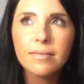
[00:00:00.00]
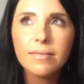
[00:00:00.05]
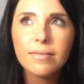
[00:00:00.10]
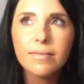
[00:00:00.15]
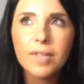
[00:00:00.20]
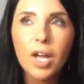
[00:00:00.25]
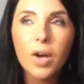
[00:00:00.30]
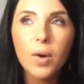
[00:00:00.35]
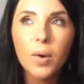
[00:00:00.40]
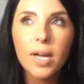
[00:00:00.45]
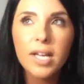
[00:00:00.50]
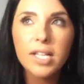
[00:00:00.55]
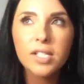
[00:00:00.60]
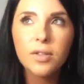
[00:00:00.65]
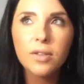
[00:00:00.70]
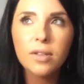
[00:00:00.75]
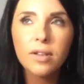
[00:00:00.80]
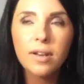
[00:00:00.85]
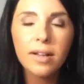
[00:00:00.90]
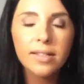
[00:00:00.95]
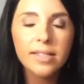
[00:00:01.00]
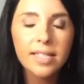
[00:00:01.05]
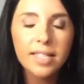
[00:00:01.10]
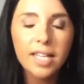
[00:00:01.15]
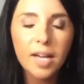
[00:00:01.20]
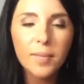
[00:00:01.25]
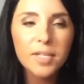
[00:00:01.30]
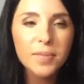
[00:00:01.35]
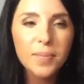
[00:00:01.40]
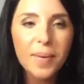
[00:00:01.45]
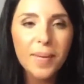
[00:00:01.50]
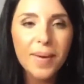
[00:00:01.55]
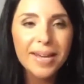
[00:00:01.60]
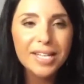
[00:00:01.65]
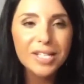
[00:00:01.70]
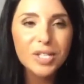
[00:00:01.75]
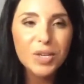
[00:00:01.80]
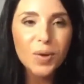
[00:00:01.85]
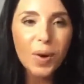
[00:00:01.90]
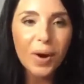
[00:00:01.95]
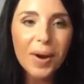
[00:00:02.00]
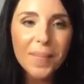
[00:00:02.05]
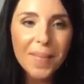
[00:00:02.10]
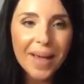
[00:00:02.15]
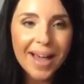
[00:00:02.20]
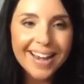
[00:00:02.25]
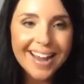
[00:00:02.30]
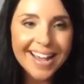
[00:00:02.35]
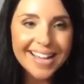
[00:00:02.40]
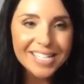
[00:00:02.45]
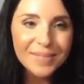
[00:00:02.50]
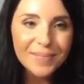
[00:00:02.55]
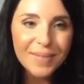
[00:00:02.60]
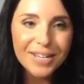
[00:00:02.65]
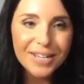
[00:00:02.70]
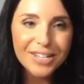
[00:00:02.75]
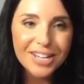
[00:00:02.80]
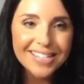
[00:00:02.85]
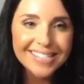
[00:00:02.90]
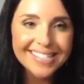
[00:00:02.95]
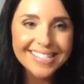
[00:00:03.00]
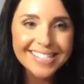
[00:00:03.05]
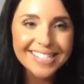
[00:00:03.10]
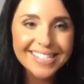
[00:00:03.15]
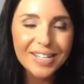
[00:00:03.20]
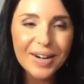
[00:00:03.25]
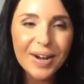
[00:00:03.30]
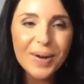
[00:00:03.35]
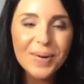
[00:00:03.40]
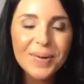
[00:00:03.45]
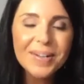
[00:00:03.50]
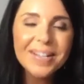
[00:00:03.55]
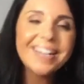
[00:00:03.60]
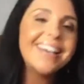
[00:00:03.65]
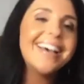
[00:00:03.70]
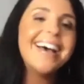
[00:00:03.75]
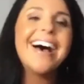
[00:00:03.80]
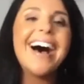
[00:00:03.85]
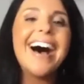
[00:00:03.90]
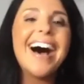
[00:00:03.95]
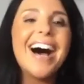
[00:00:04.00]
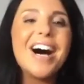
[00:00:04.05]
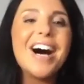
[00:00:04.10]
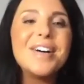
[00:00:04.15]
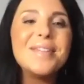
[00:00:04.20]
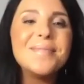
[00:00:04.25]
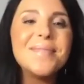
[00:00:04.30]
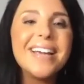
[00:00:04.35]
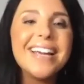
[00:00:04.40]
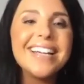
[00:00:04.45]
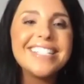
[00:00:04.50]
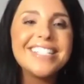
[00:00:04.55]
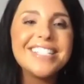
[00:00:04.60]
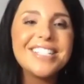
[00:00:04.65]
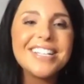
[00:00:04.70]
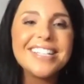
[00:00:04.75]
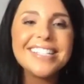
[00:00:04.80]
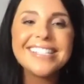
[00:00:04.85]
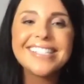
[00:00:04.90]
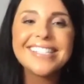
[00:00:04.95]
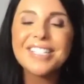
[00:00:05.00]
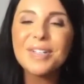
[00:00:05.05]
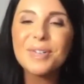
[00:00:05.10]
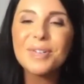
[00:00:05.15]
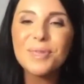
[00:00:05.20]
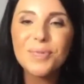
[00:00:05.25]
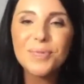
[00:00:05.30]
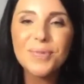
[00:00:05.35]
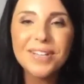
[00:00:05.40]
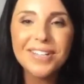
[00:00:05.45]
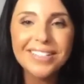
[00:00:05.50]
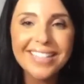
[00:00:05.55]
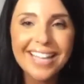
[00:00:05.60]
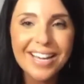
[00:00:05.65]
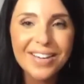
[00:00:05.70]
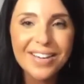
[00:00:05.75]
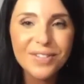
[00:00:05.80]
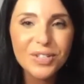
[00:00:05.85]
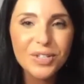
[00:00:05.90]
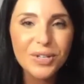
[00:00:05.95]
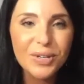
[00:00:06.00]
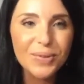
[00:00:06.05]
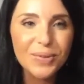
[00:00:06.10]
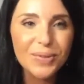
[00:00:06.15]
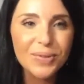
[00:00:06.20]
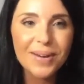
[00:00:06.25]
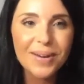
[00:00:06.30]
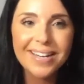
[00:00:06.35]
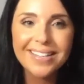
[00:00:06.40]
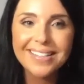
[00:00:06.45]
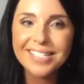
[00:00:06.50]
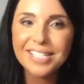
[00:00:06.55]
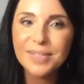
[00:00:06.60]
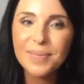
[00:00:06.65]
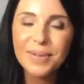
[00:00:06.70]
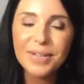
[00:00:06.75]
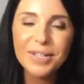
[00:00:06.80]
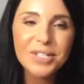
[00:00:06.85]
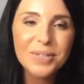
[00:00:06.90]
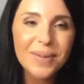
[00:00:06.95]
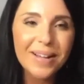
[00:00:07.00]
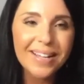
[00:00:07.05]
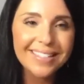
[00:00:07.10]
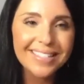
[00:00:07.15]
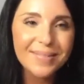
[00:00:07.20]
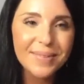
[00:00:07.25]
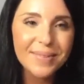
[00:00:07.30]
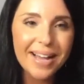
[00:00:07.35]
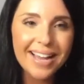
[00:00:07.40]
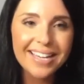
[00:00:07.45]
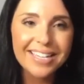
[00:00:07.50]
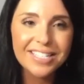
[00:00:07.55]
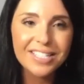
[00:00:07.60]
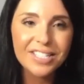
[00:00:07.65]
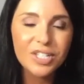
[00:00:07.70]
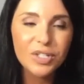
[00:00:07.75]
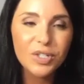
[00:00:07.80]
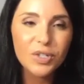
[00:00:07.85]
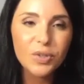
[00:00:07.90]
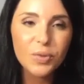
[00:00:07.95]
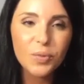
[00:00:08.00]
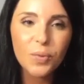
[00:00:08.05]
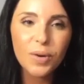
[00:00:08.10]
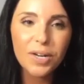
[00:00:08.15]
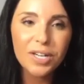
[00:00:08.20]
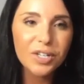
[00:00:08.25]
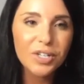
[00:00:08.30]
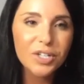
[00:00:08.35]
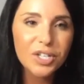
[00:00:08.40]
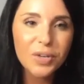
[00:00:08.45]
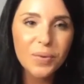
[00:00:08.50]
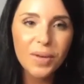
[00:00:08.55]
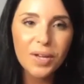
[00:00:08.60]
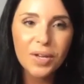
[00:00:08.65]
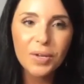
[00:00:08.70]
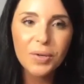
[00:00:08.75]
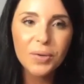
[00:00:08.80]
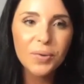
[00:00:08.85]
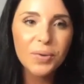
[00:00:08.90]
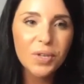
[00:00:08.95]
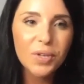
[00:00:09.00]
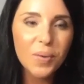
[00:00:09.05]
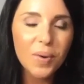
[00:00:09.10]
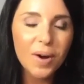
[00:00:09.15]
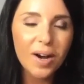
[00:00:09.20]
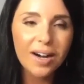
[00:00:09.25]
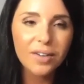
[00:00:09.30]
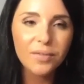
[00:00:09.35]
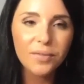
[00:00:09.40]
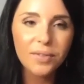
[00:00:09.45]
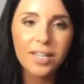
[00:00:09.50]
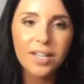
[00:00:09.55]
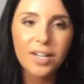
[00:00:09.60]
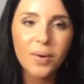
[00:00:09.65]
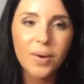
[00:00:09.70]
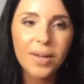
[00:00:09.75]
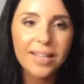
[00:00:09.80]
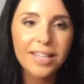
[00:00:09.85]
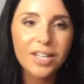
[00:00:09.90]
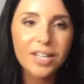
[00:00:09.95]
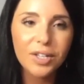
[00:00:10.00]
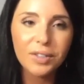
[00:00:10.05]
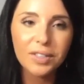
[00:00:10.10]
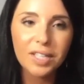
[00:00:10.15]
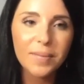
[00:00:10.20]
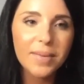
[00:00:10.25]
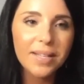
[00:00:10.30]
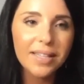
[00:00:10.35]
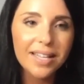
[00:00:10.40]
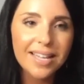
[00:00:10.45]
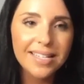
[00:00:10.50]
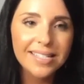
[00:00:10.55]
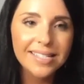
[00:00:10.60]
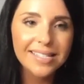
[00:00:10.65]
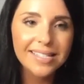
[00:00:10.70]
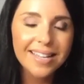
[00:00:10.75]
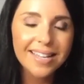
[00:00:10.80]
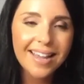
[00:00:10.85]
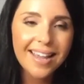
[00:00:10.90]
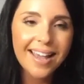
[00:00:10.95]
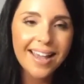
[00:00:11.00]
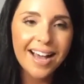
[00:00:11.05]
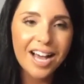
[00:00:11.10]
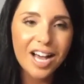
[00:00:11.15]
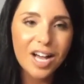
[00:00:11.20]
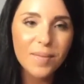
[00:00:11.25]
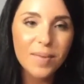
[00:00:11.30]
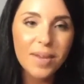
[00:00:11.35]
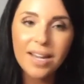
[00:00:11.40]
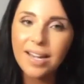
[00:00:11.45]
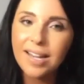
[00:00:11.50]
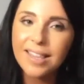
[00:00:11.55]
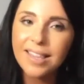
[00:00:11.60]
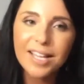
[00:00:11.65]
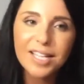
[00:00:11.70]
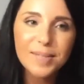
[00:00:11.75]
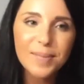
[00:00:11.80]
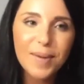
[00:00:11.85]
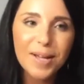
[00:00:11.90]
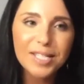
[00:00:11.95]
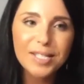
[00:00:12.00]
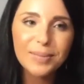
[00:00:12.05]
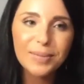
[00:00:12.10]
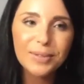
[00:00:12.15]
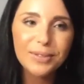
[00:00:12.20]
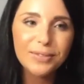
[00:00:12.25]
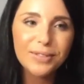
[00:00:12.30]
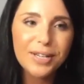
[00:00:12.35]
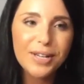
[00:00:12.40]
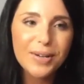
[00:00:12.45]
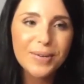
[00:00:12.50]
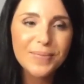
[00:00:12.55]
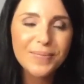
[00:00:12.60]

Okay, so the next thing coming to my mind is You Are a Badass by Jen Sincero. It's just real life truth, right? The spirituality behind what you're doing, who you are, and really knowing that you're limitless, and anything is possible for you.